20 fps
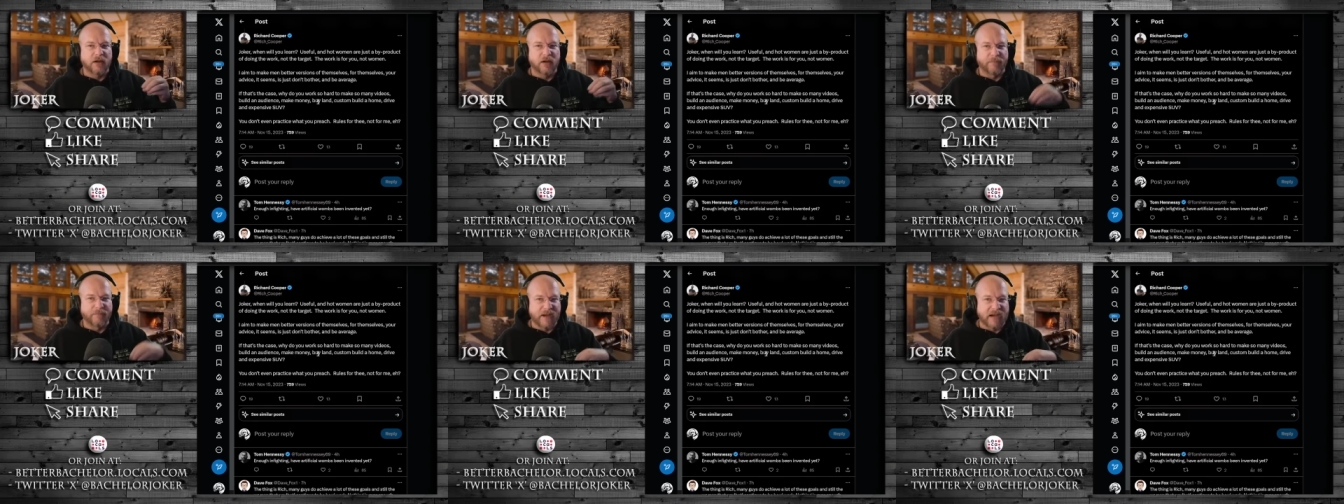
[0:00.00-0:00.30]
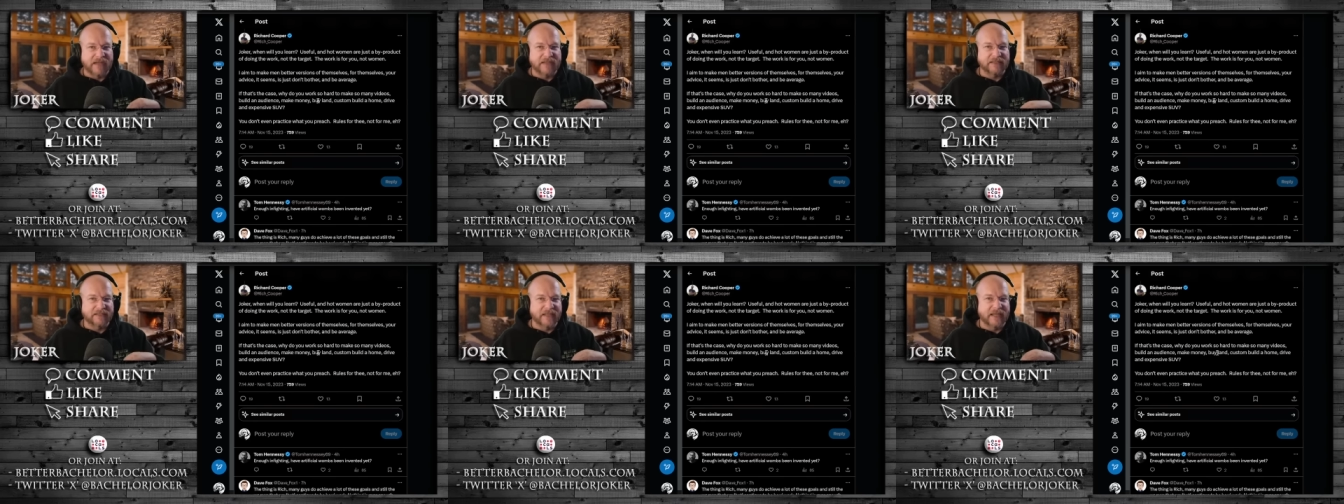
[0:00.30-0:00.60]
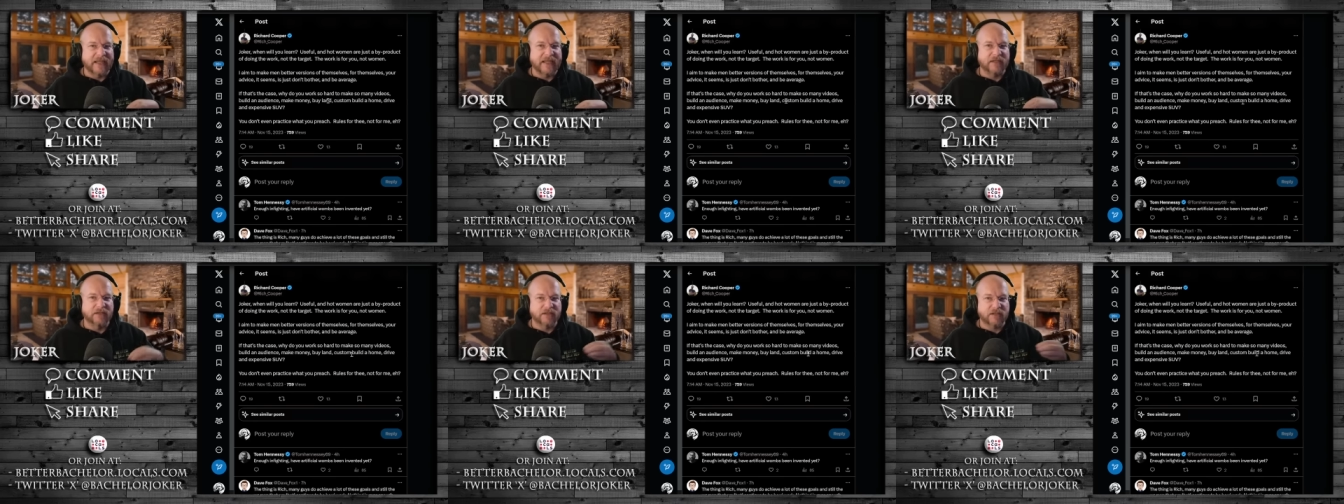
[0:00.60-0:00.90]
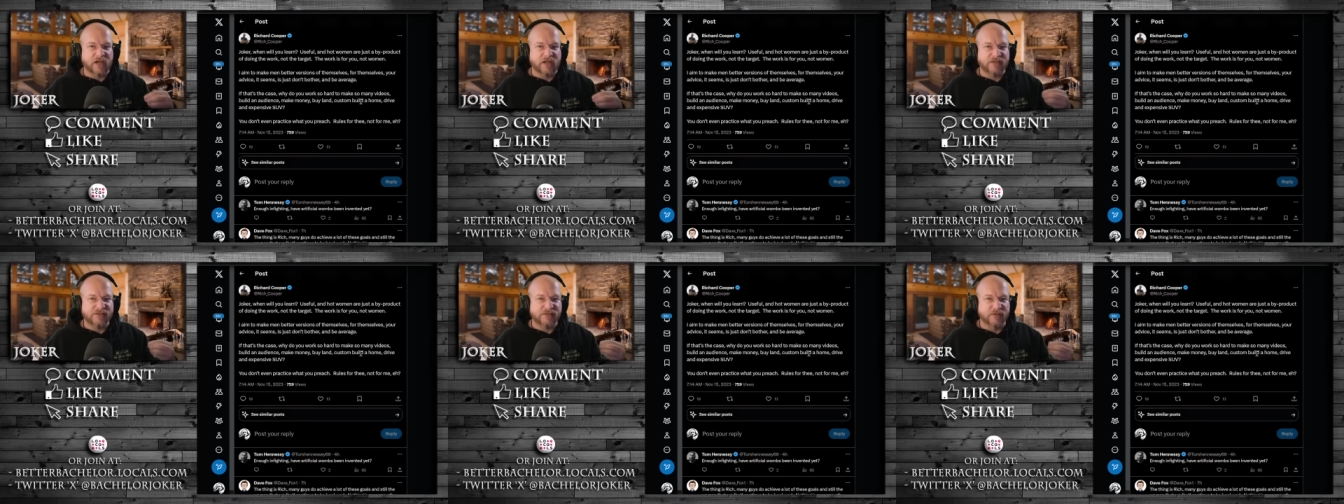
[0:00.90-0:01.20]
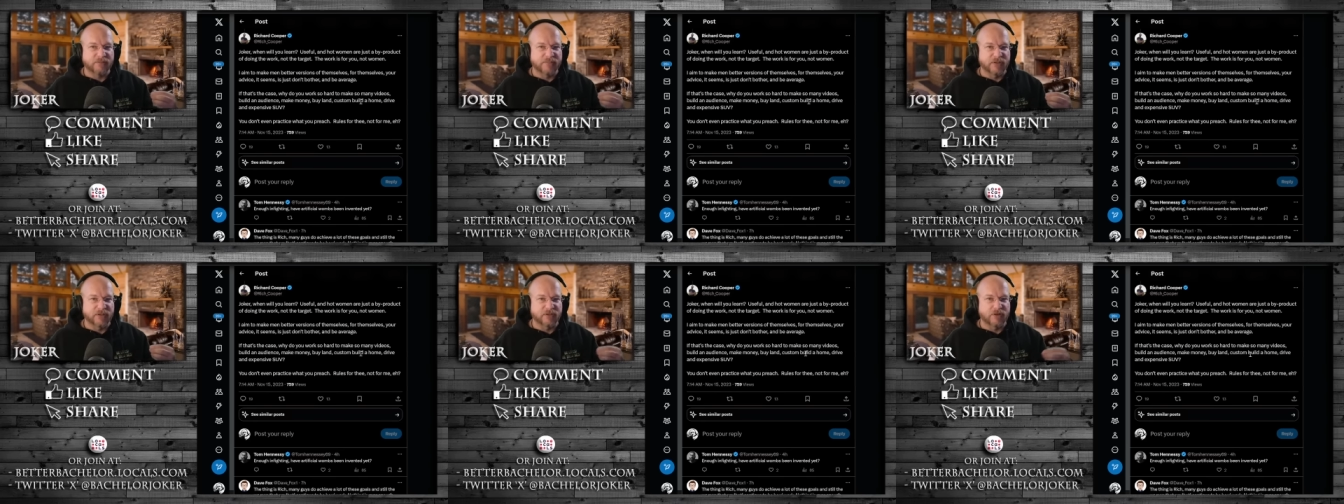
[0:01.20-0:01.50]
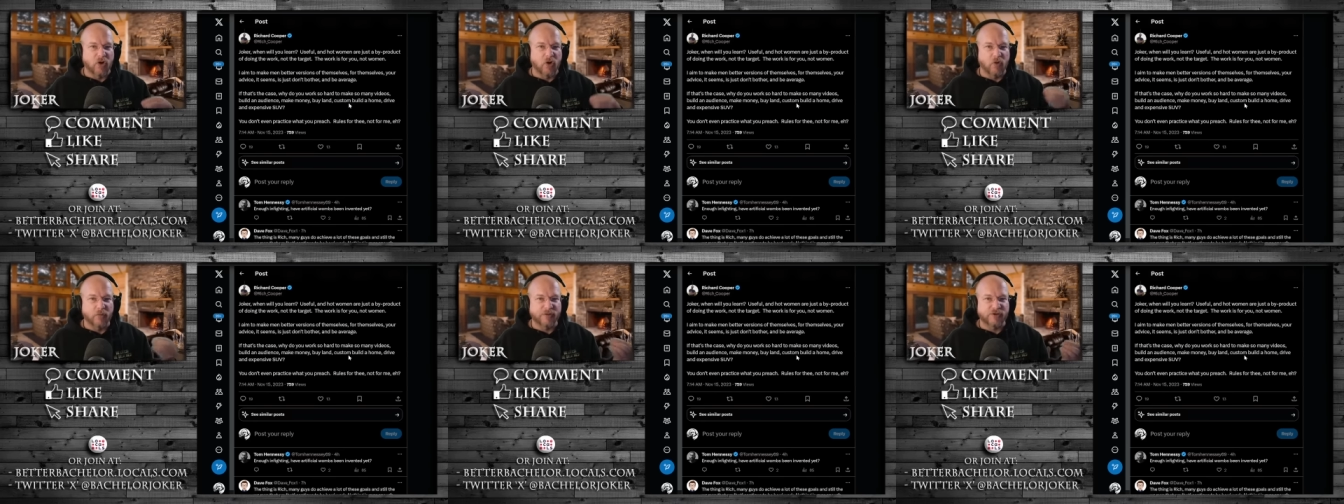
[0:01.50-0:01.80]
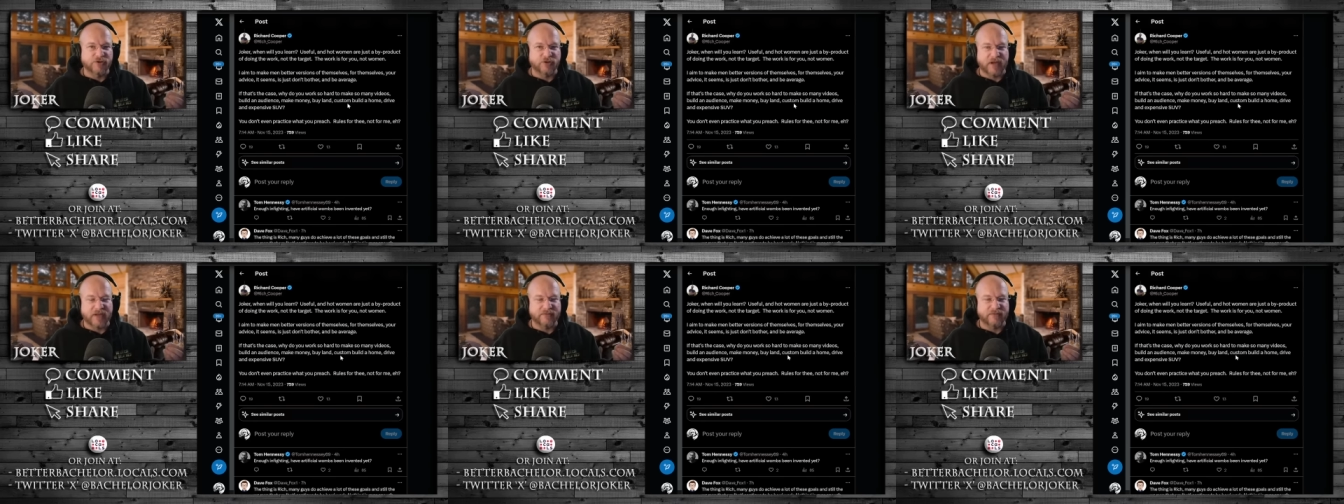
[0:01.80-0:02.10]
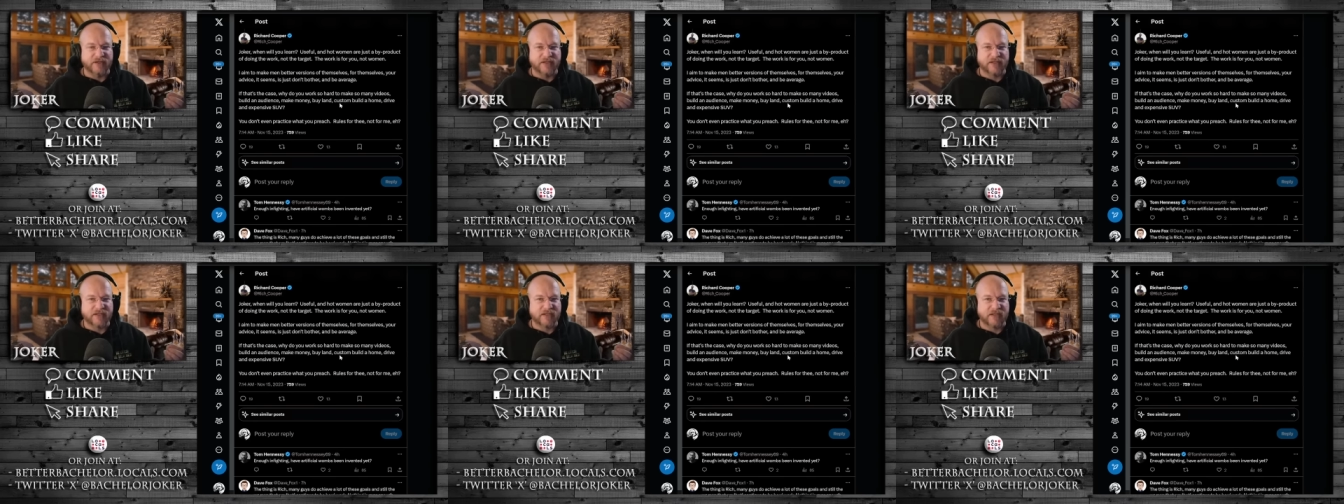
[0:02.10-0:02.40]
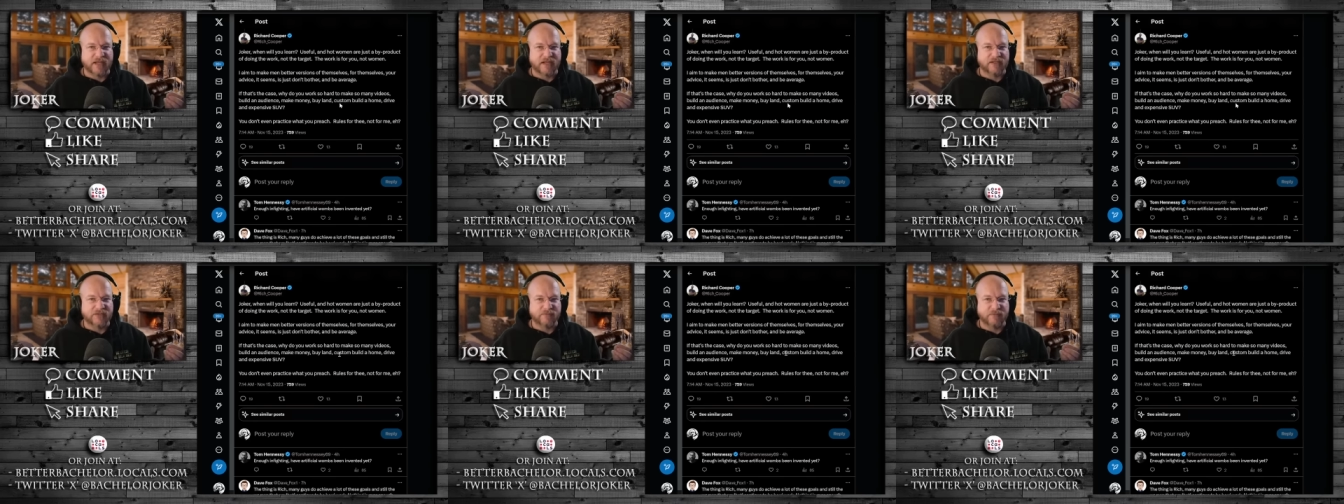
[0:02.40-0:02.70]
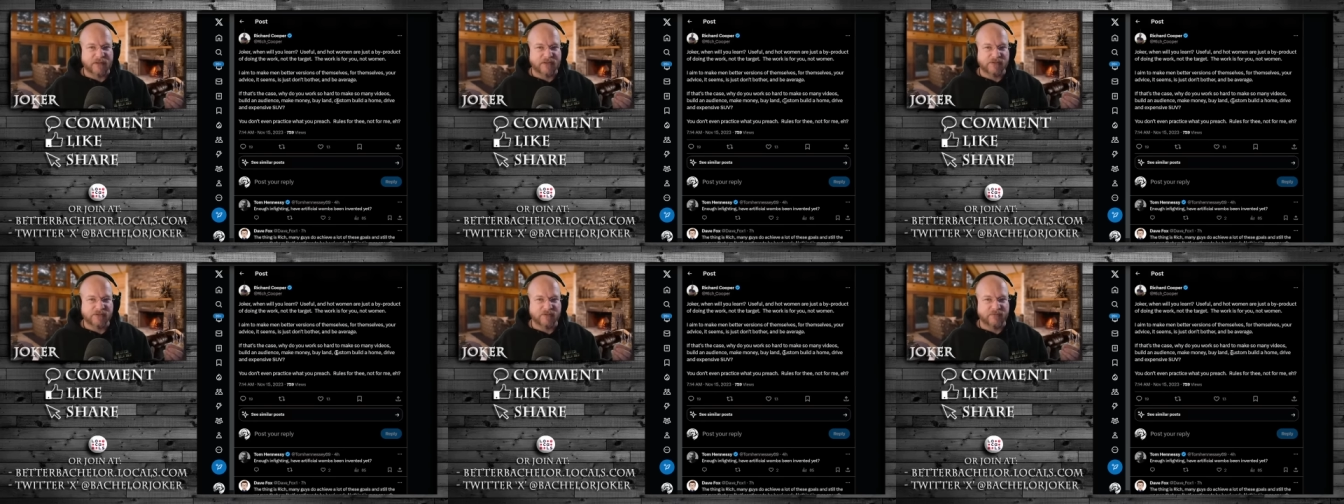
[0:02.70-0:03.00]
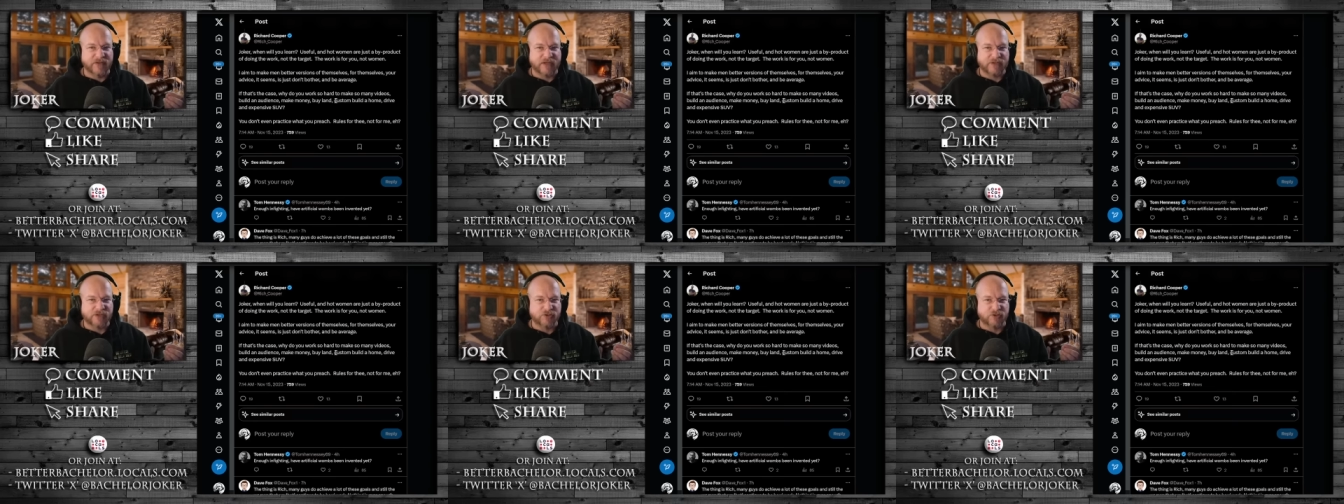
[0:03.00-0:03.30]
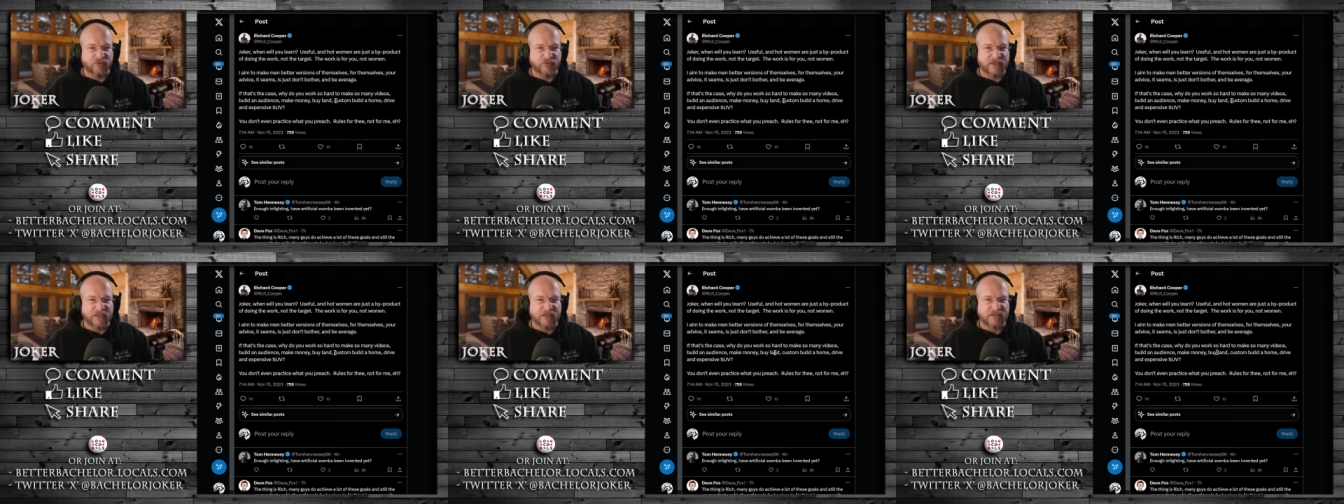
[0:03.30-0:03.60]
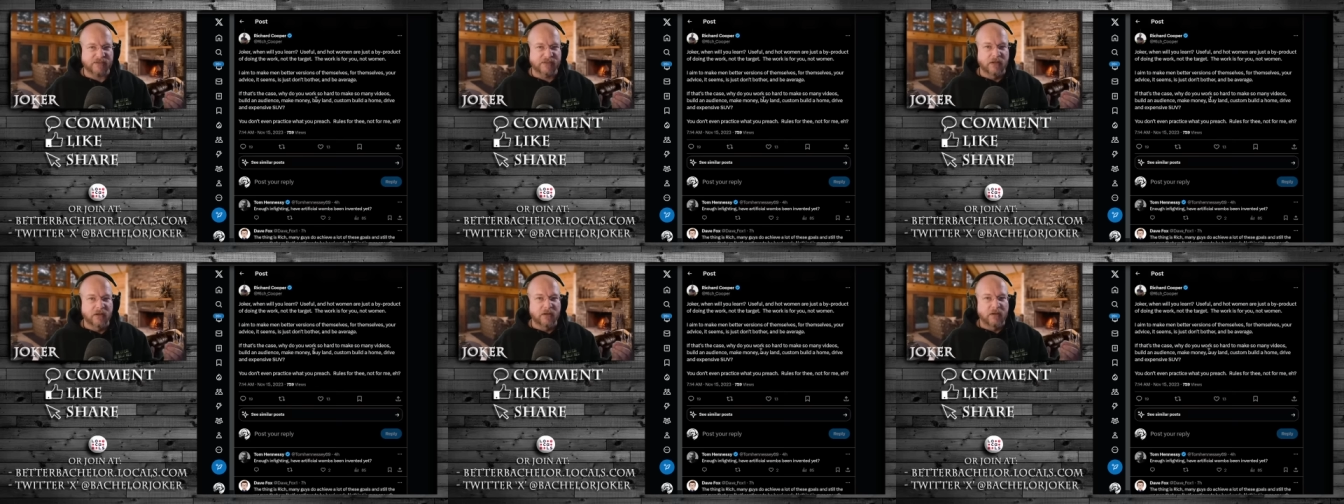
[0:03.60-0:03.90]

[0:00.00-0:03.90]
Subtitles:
Buying land, custom build a home, and driving expensive SUVs.